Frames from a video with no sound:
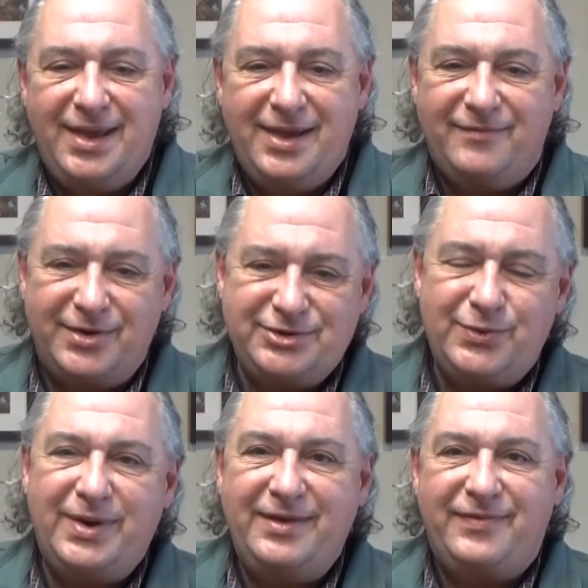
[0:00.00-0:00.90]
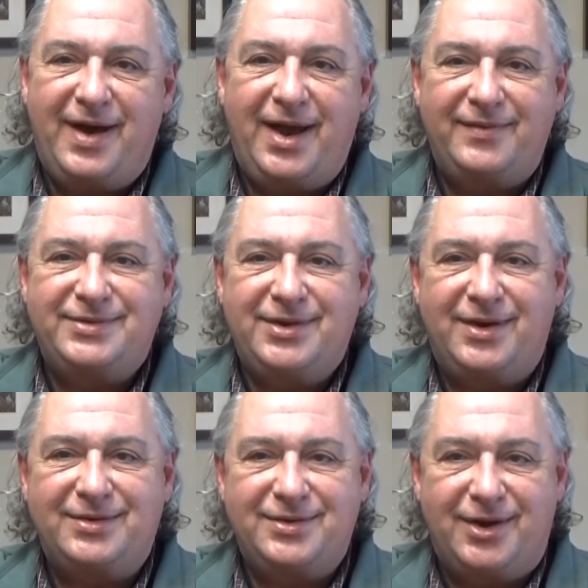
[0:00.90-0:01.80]
Verse 25
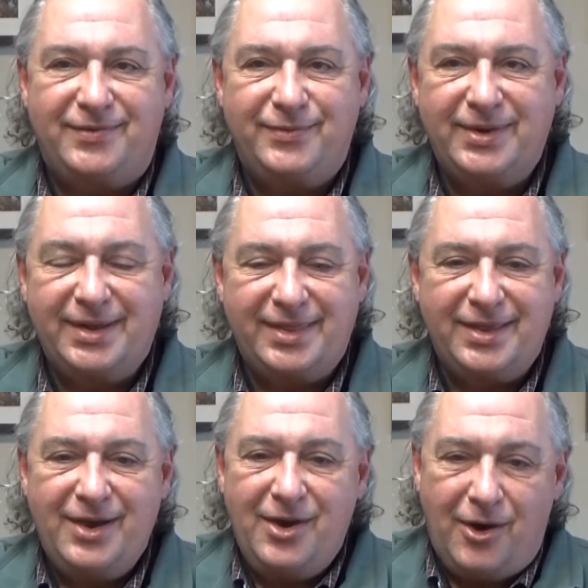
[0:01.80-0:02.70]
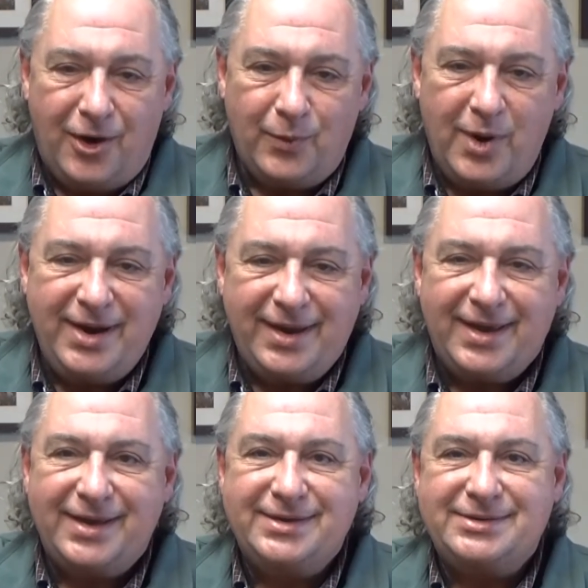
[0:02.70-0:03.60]
starts off with, on one
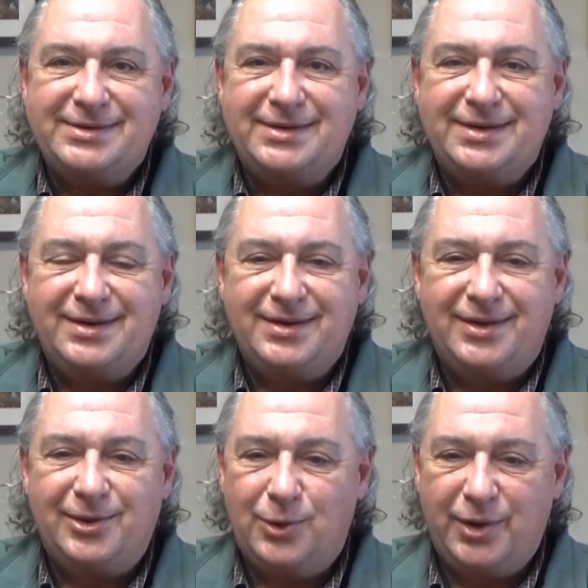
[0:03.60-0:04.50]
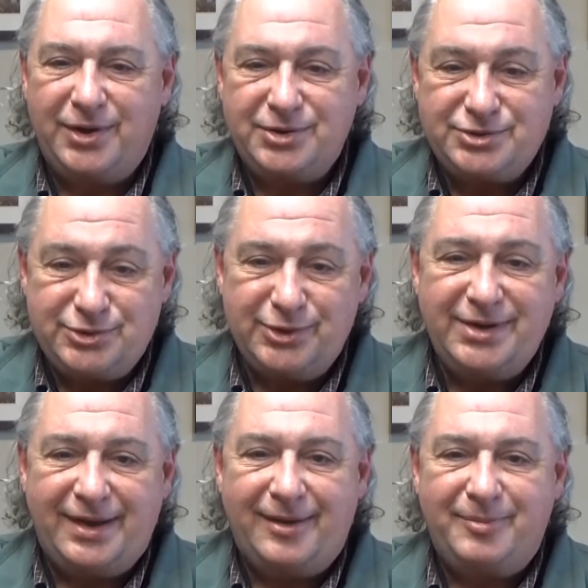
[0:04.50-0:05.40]
occasion, a lawyer stood
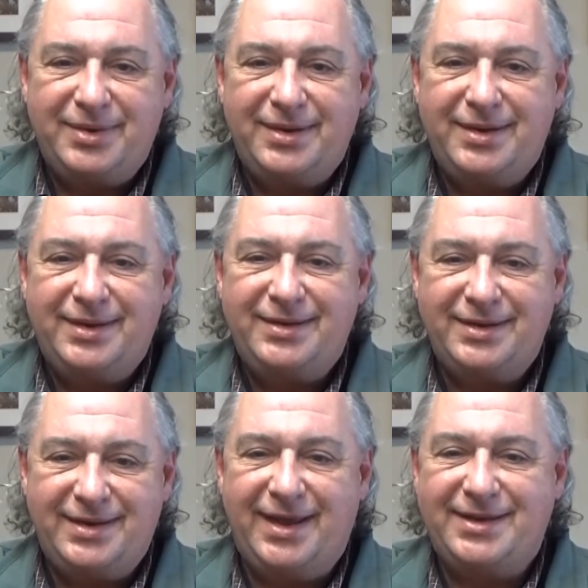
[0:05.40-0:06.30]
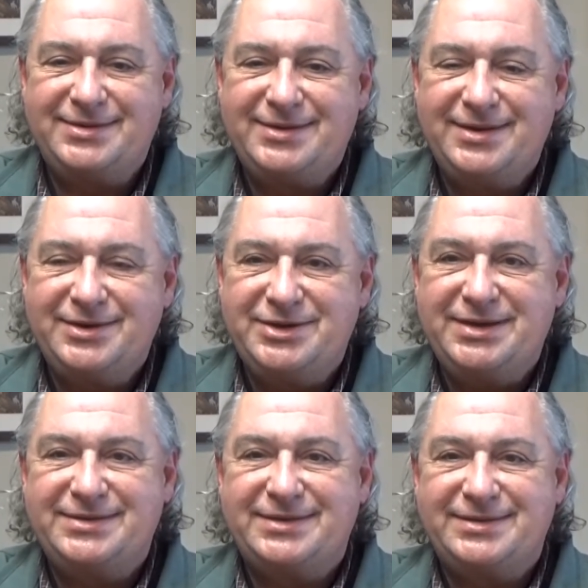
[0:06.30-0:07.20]
up to test
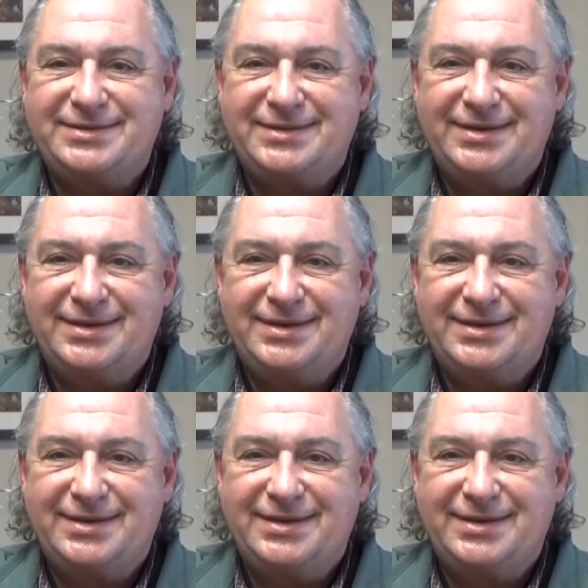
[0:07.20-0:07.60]
Jesus.